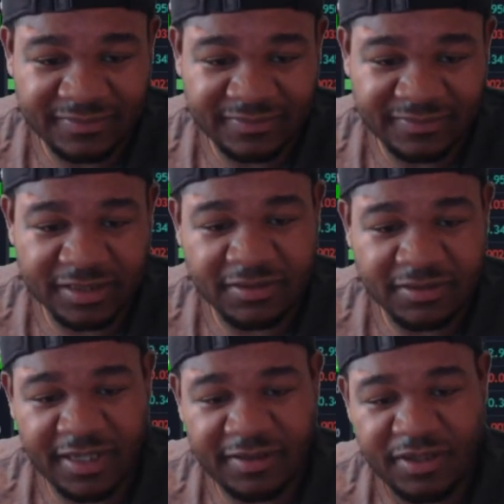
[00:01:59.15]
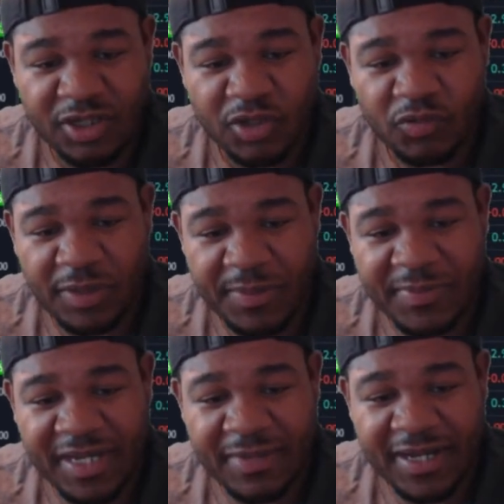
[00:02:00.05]
I was like, okay, well, I'm gonna
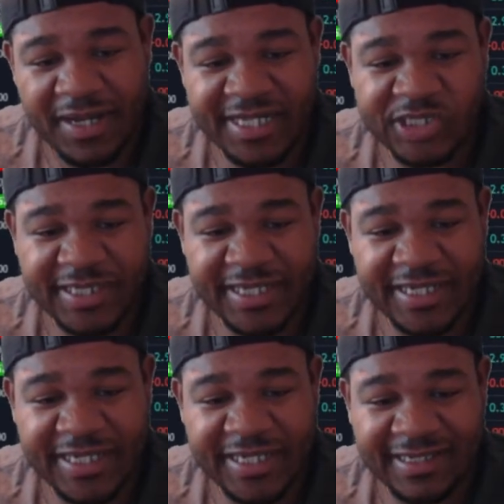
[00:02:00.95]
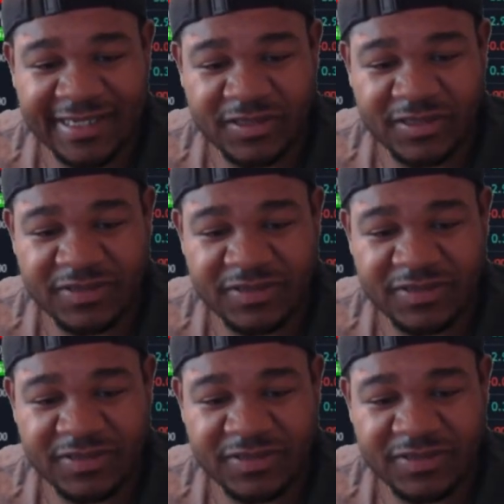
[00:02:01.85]
make my entry as it get close